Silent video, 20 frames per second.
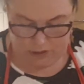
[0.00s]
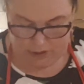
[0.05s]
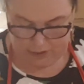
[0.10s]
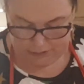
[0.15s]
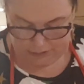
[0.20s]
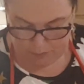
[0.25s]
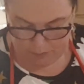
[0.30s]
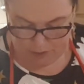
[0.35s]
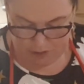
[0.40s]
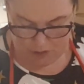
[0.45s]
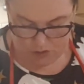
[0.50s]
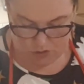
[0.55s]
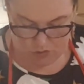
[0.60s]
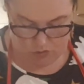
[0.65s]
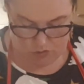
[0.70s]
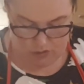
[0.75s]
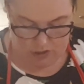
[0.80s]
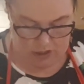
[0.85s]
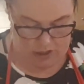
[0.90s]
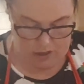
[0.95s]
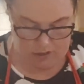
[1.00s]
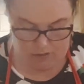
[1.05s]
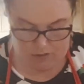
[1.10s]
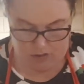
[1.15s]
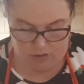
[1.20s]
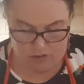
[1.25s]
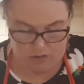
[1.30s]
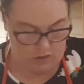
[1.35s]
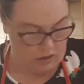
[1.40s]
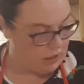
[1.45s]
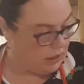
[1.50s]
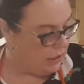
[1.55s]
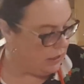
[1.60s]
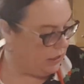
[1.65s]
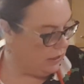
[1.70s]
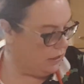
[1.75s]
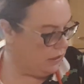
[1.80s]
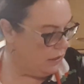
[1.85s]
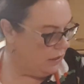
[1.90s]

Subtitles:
that's my dough there, okay?